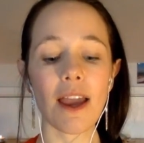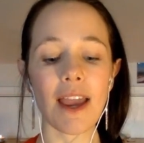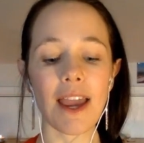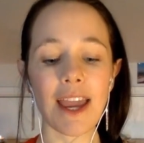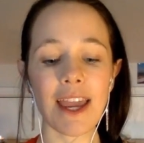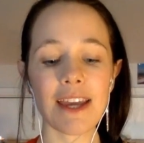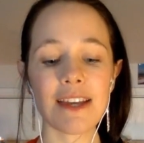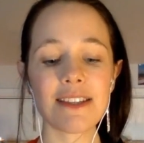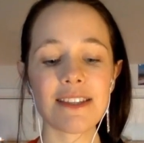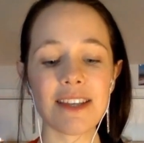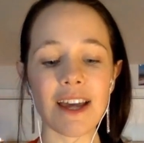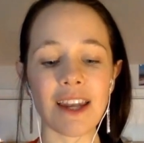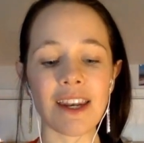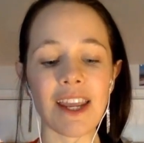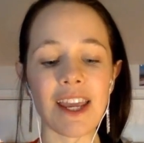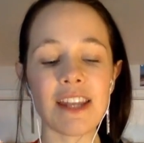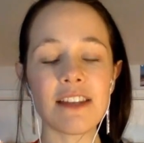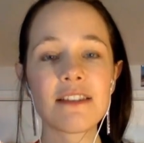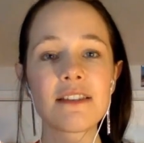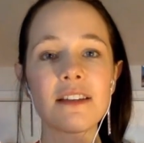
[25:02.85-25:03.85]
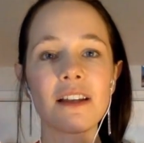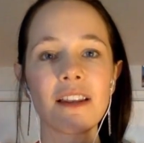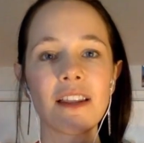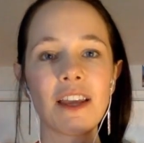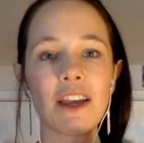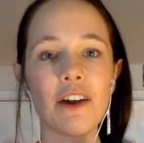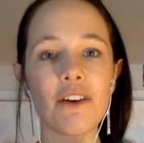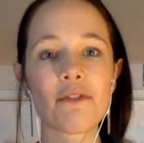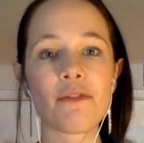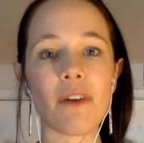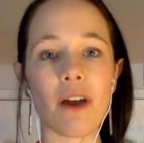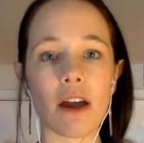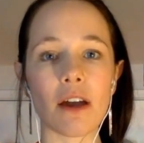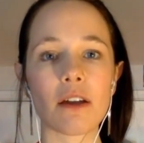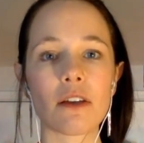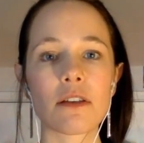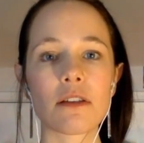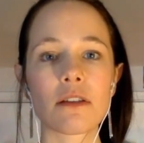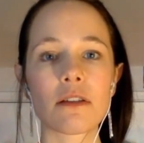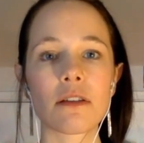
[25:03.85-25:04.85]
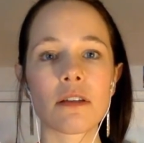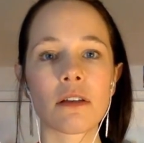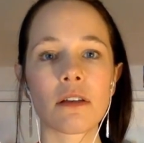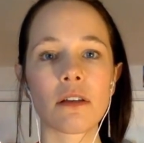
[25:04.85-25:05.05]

is and instantly affects